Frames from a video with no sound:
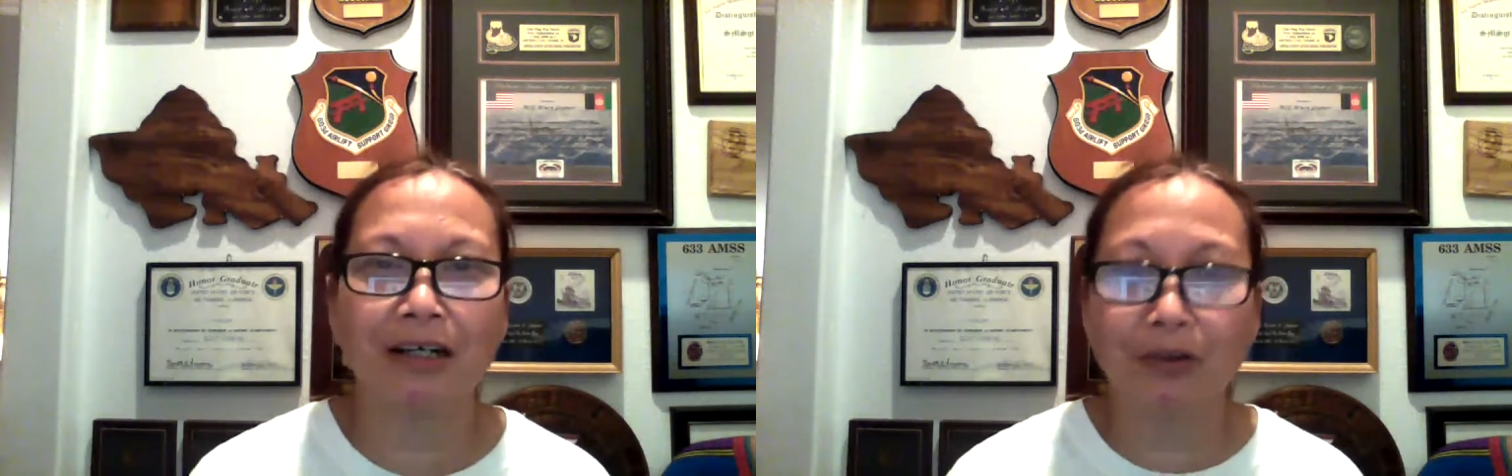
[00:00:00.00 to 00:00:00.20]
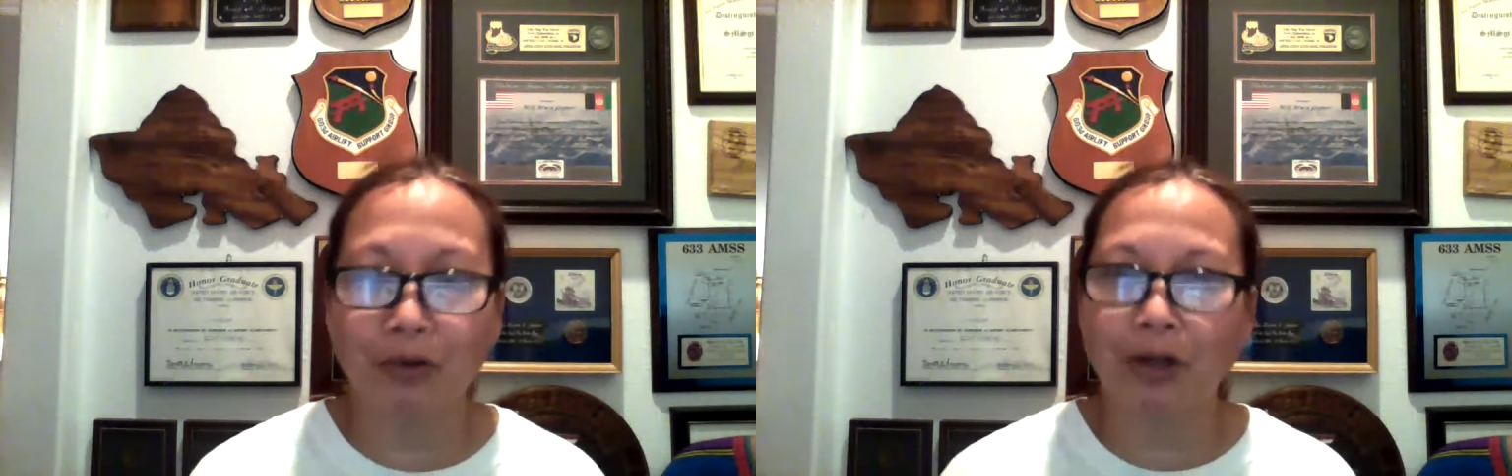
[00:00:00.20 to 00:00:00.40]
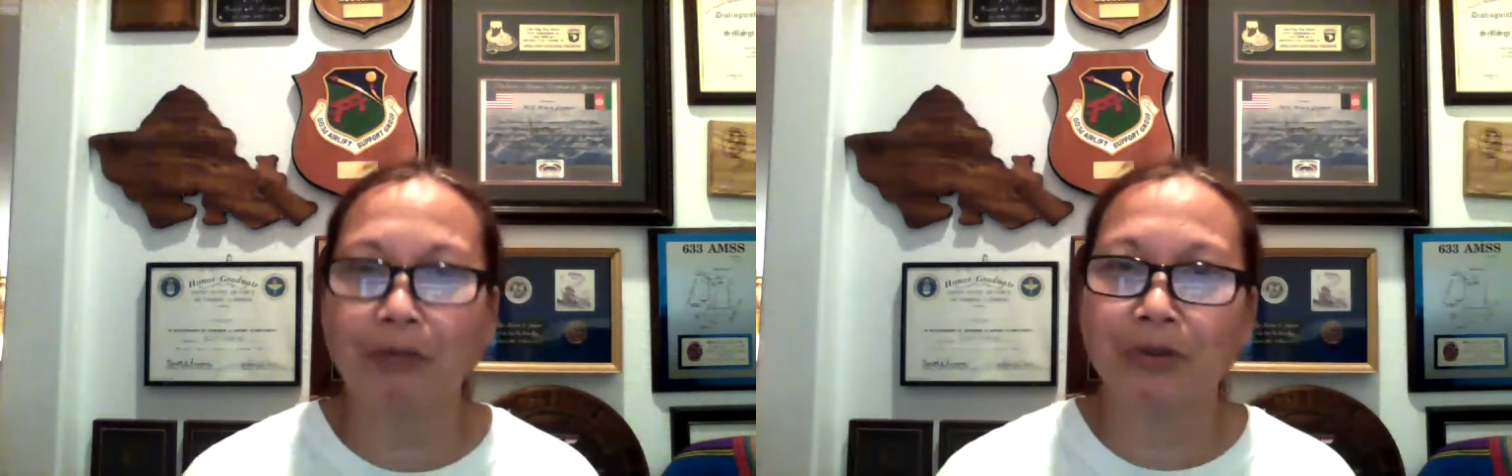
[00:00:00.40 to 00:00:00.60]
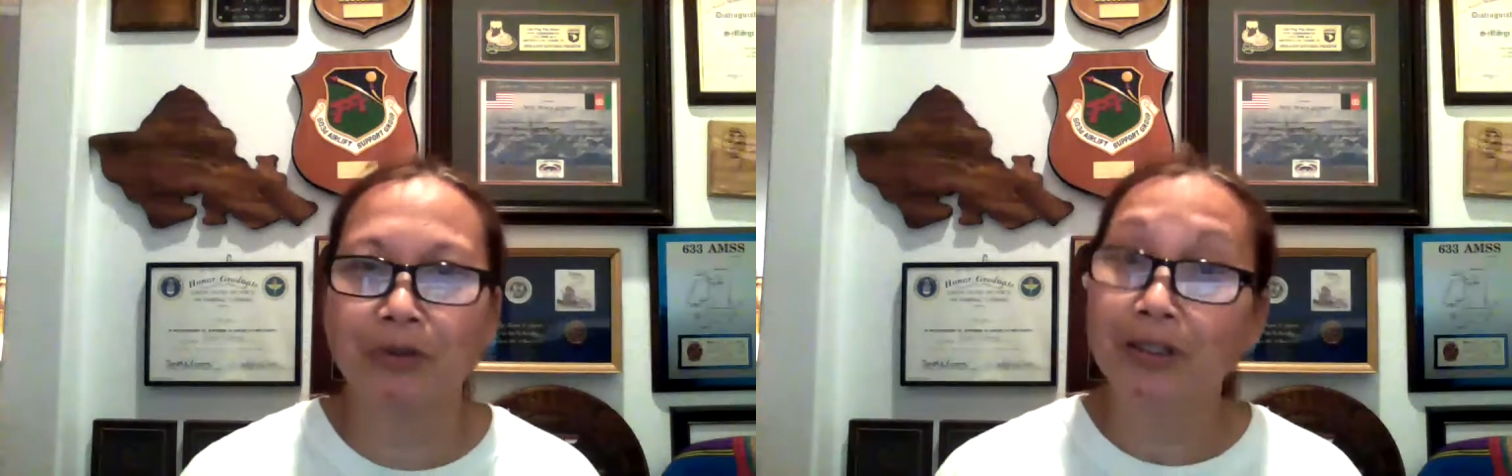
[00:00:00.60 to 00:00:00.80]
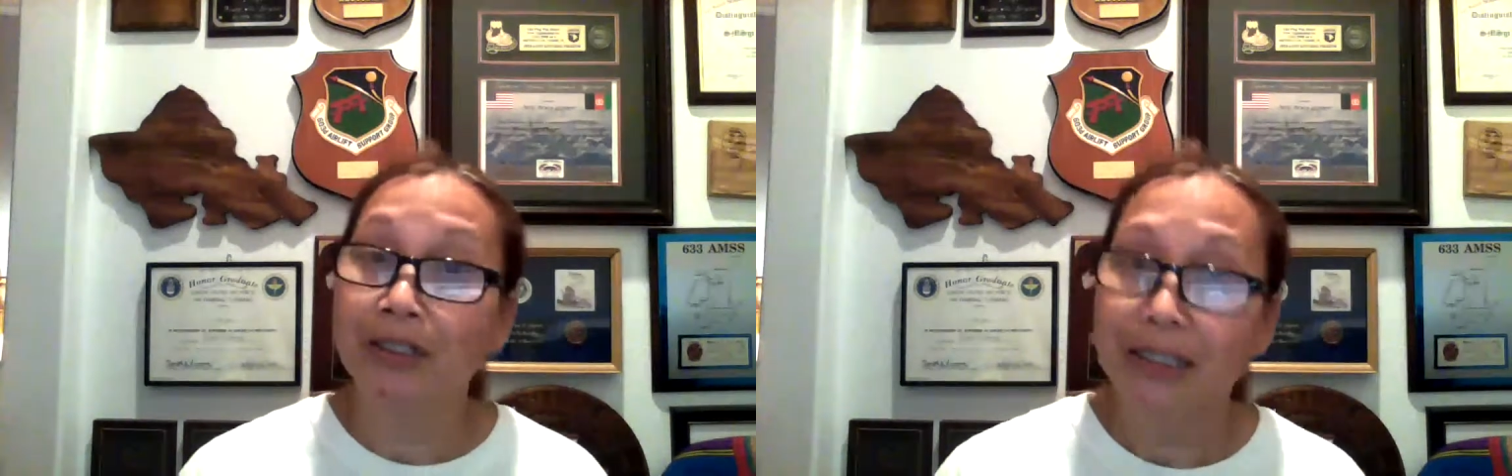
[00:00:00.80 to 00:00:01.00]
whoever
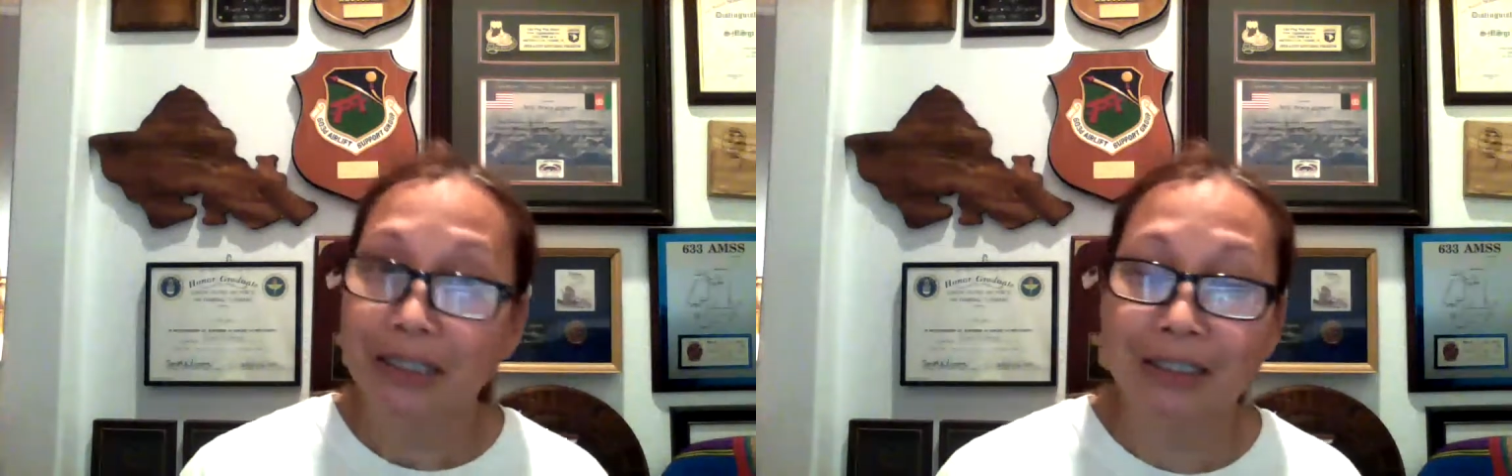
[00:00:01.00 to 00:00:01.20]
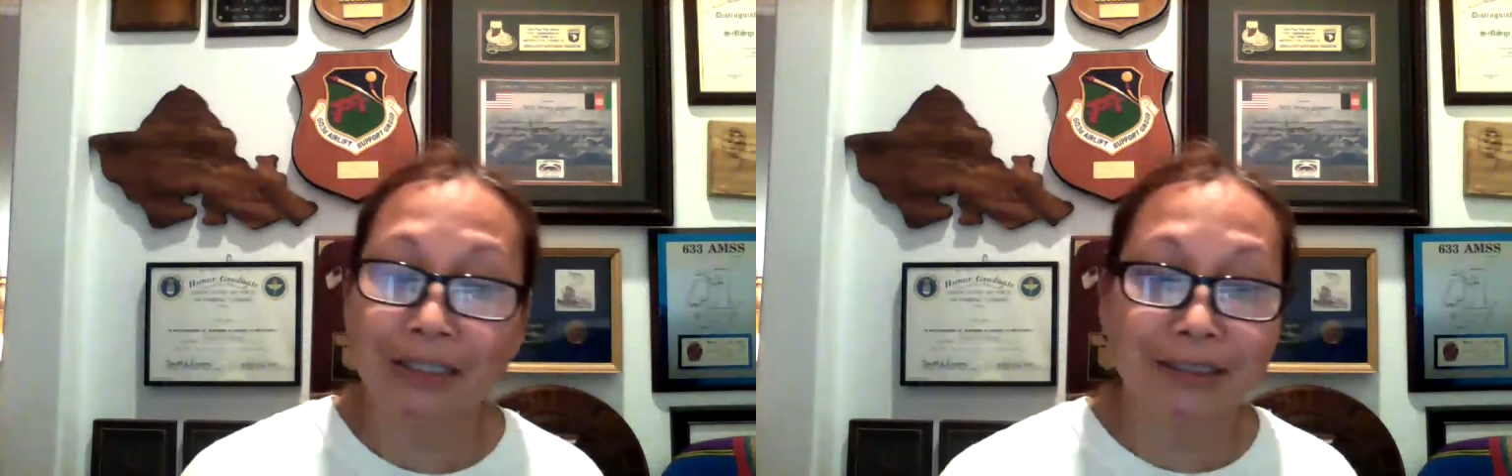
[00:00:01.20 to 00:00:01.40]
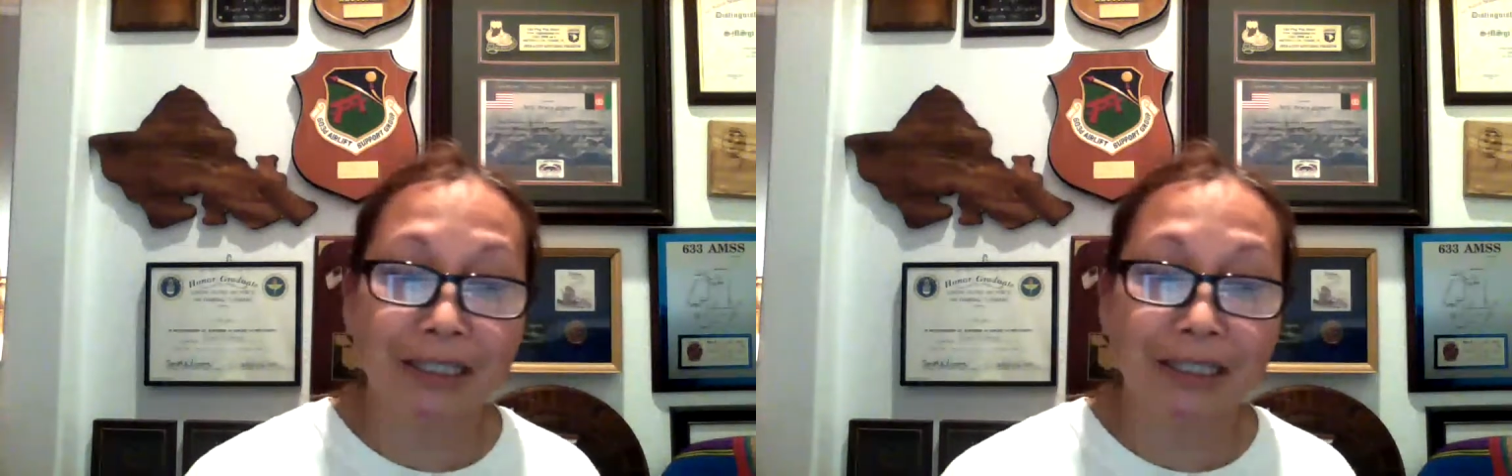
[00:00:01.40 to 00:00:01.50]
that is.